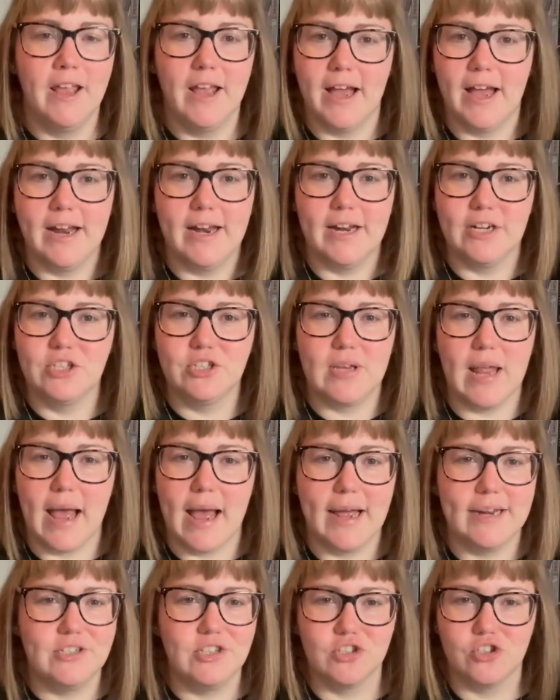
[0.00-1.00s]
and
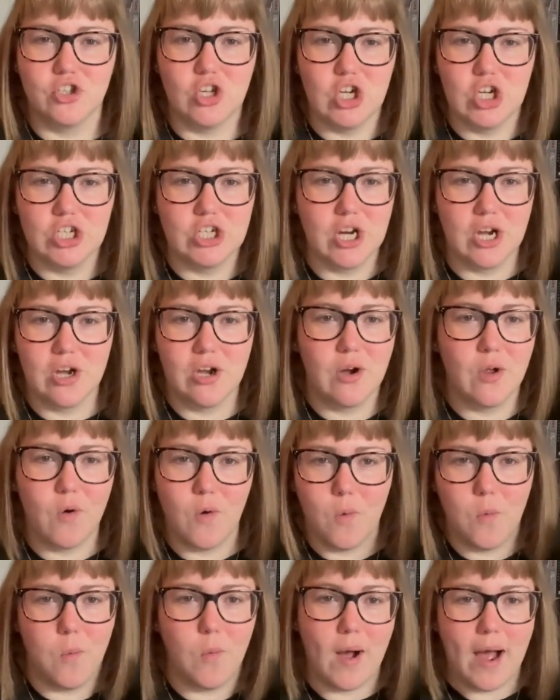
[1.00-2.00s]
I just couldn't
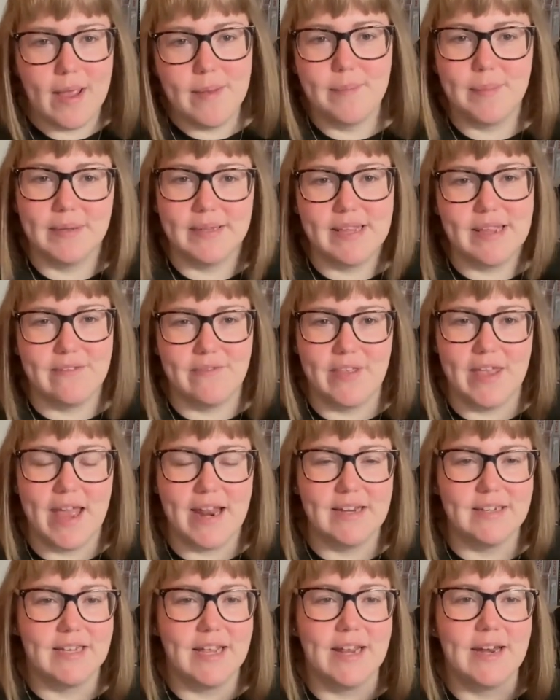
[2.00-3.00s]
quite believe the
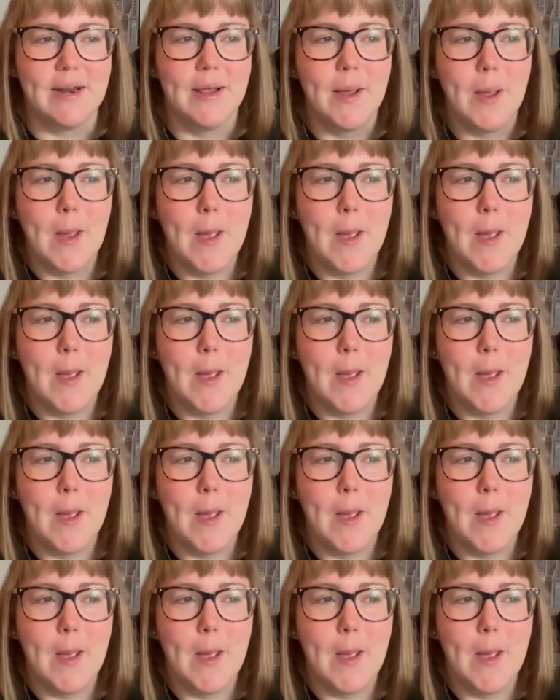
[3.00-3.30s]
ending.